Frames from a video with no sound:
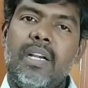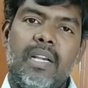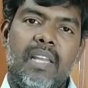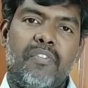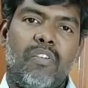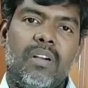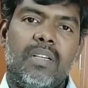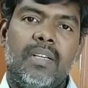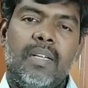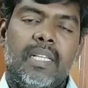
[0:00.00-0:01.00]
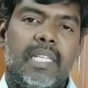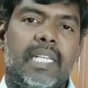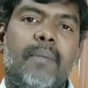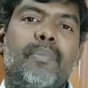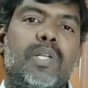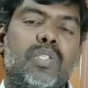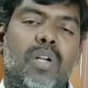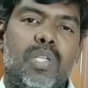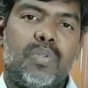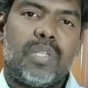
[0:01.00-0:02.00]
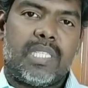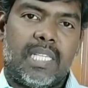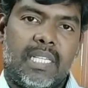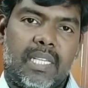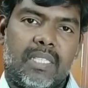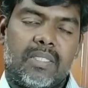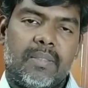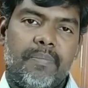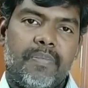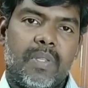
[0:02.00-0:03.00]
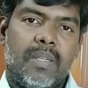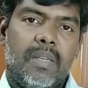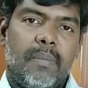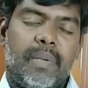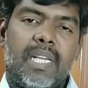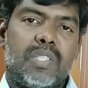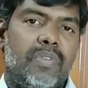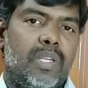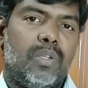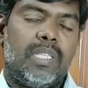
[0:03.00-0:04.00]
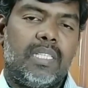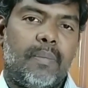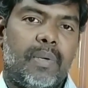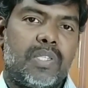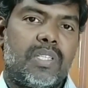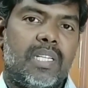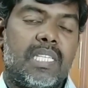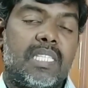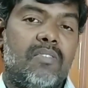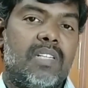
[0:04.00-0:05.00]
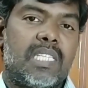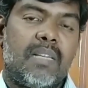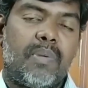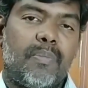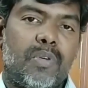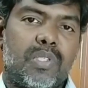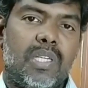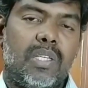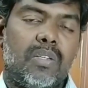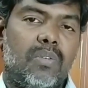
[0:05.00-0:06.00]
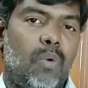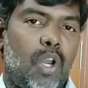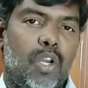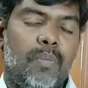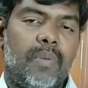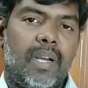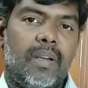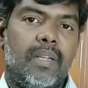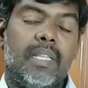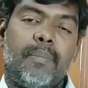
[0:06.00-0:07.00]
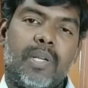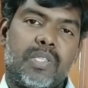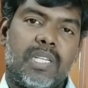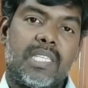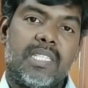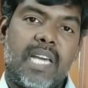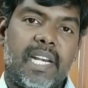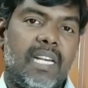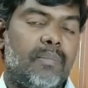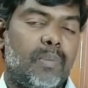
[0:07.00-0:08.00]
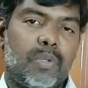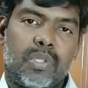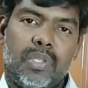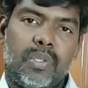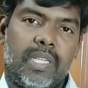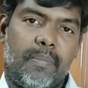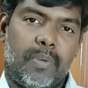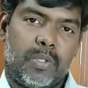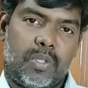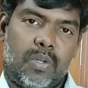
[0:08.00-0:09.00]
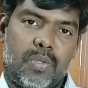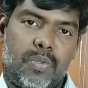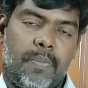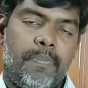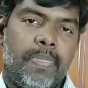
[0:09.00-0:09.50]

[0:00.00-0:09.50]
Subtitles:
default the temperature also is increased, because we know that the pressure is inversely proportional to volume. The pressure is directly proportional to temperature also.